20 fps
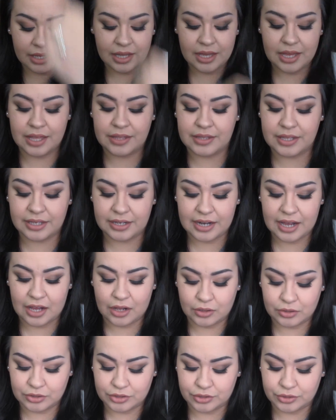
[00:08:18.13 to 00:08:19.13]
And then
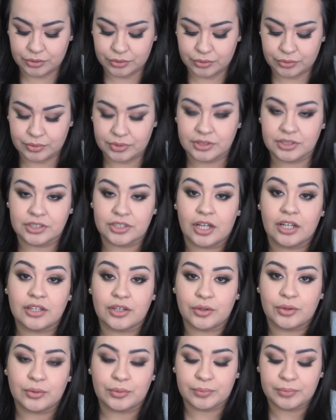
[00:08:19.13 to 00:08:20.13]
I'll do
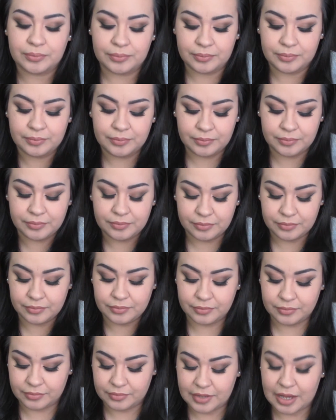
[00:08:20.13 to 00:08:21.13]
Stockholm.
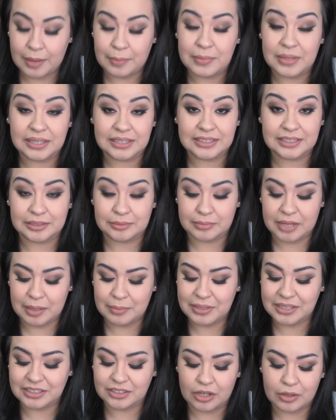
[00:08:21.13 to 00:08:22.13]
I mix them. I
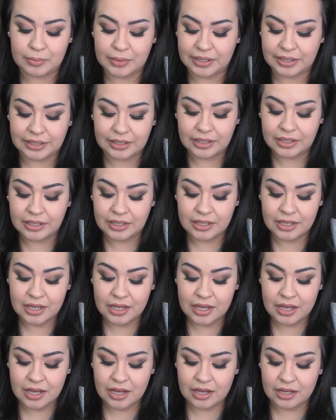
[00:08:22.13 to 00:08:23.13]
mix all my
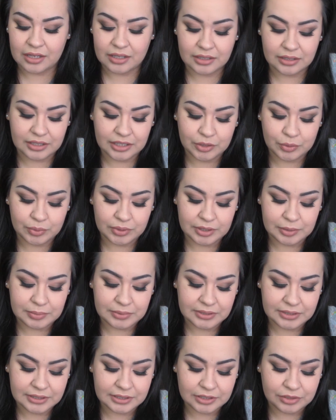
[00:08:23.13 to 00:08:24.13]
liquid
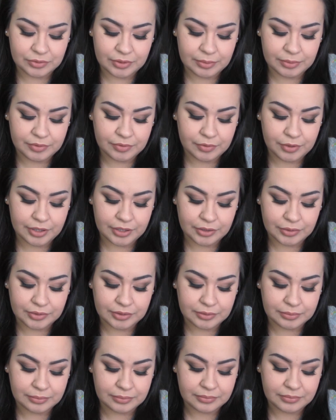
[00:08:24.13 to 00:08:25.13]
lipsticks right before I use
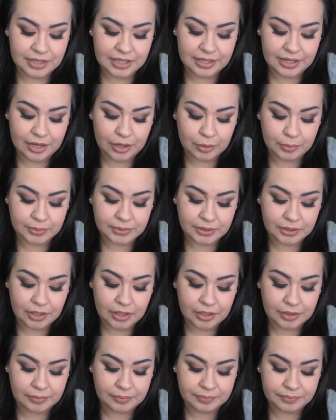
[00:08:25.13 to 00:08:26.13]
them. It helps a
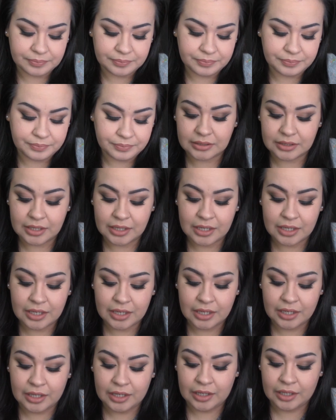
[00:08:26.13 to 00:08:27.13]
lot.
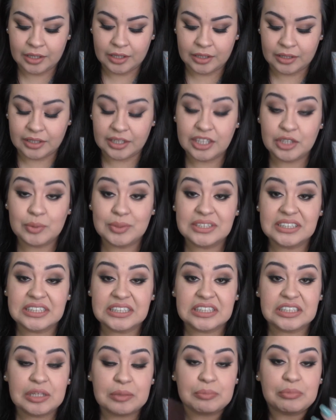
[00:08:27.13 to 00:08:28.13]
Liquids
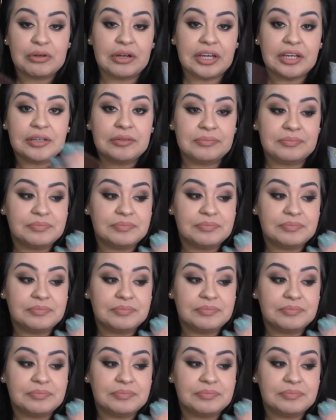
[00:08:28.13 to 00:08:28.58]
separate.